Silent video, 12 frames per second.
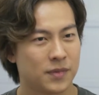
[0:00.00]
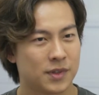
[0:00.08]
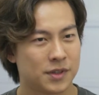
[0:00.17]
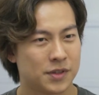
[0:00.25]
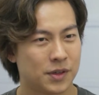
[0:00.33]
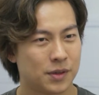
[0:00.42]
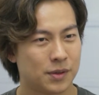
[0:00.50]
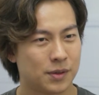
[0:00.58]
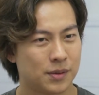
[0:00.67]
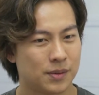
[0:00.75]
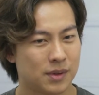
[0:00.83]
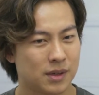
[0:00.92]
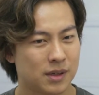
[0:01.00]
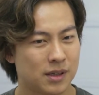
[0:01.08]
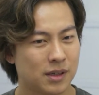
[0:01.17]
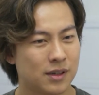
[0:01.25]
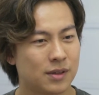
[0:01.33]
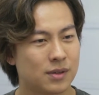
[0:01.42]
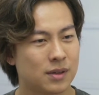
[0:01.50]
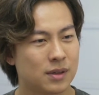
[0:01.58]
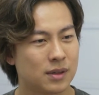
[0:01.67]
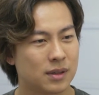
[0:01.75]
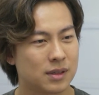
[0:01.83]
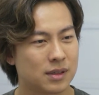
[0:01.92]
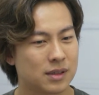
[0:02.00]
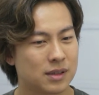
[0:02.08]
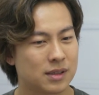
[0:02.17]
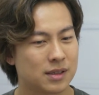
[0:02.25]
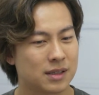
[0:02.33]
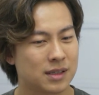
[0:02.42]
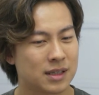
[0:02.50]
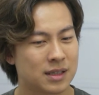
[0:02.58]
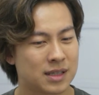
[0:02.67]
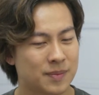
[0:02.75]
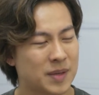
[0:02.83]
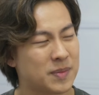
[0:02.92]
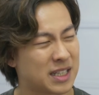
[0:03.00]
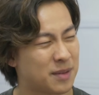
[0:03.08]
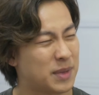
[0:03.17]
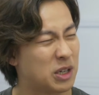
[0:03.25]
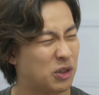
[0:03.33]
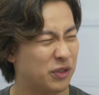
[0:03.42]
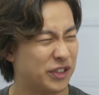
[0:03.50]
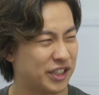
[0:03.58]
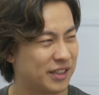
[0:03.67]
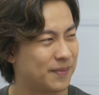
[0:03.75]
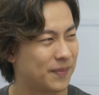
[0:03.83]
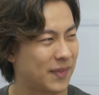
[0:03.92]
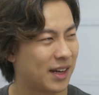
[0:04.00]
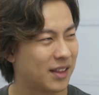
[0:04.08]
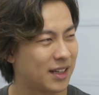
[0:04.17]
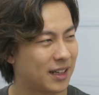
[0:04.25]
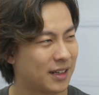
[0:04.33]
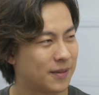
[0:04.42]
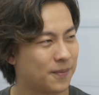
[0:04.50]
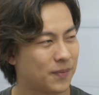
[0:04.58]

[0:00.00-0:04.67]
So, you know, sometimes it's a bit over, I think.